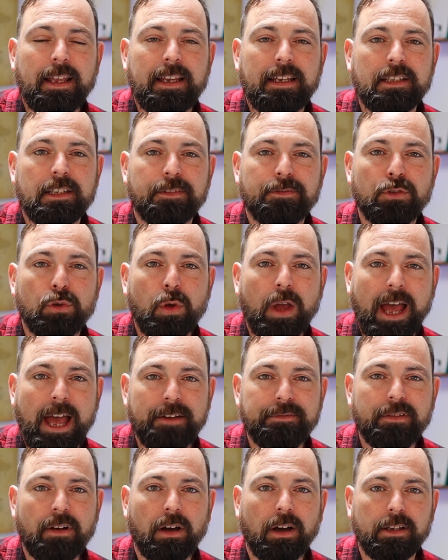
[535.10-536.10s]
is if you
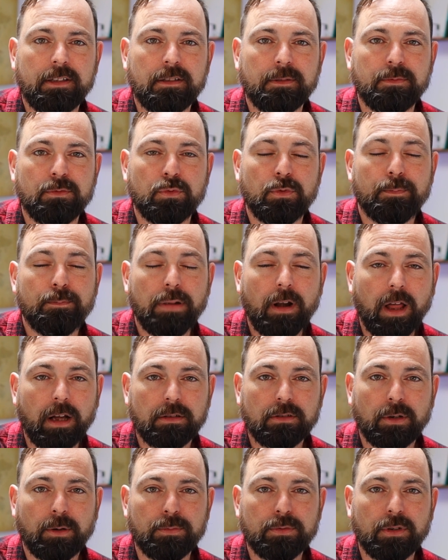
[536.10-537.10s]
have items with
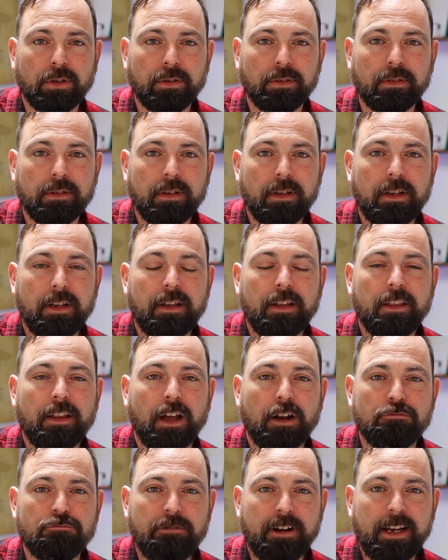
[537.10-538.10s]
plug tops on
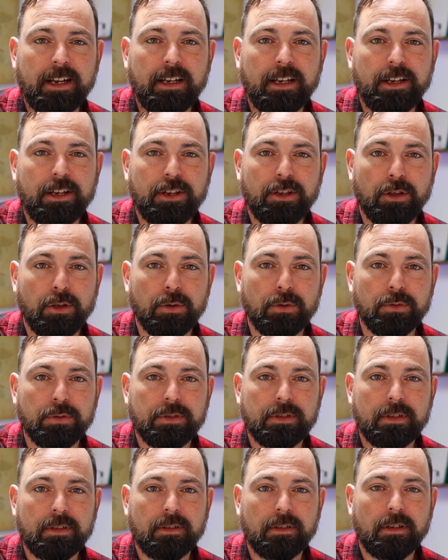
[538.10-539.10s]
that are regularly
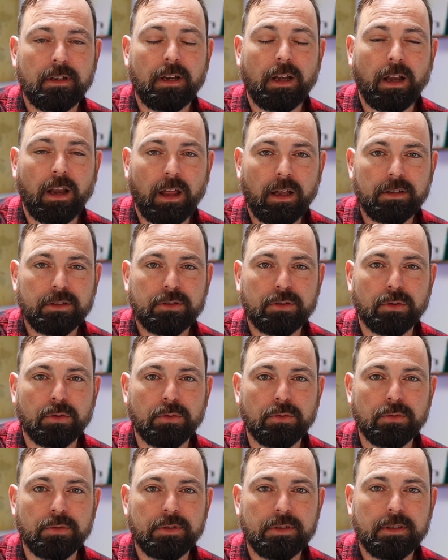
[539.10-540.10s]
used, like
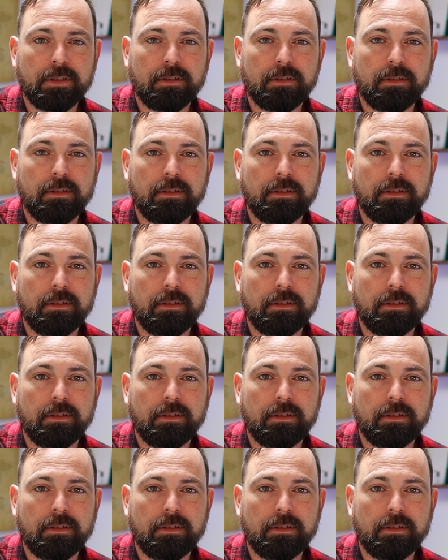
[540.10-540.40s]
tools,